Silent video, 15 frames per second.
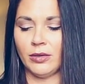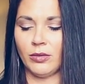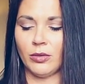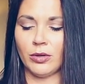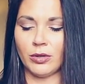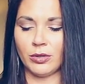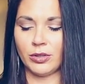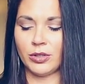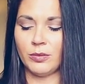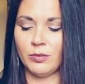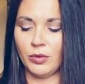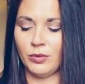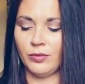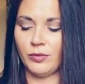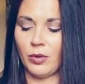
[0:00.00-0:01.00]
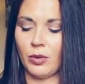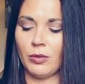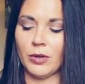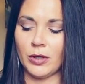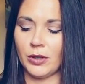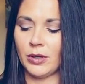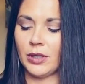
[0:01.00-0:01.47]
in order to move
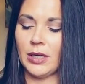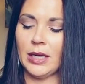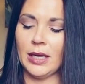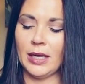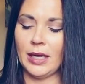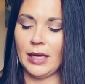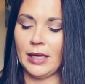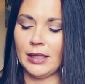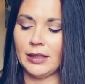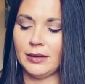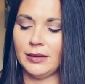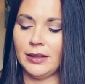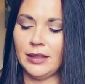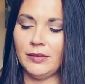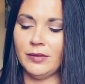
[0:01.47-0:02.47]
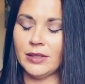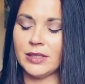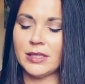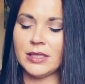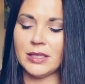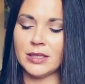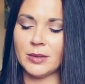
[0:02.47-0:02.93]
forward and leave
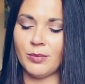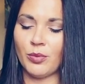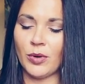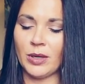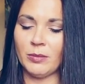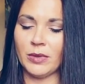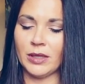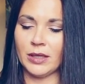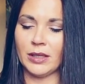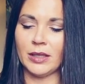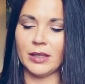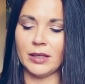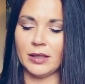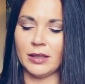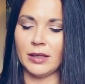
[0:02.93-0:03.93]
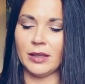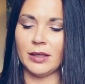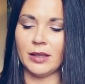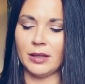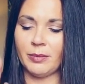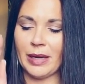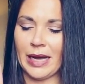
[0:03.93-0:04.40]
this disappointment in
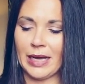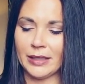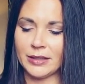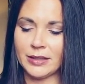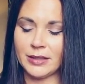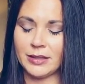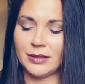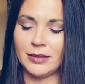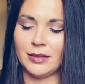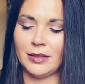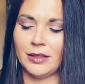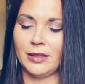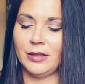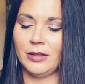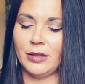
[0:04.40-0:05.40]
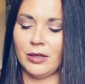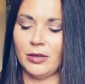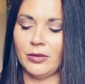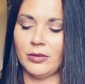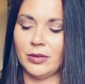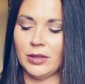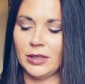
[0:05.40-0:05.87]
the past. You
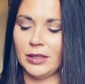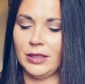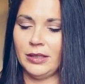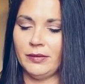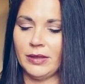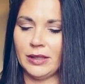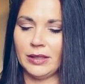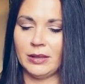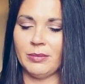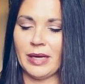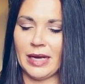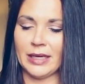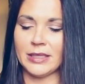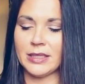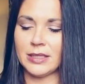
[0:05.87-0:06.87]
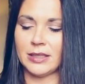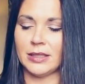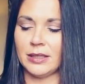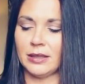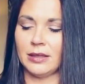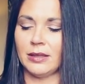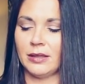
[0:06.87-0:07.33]
know, leaving the past
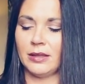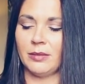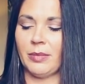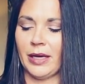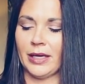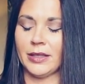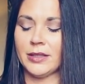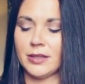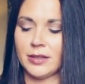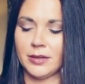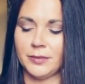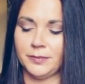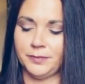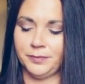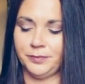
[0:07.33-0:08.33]
in the past.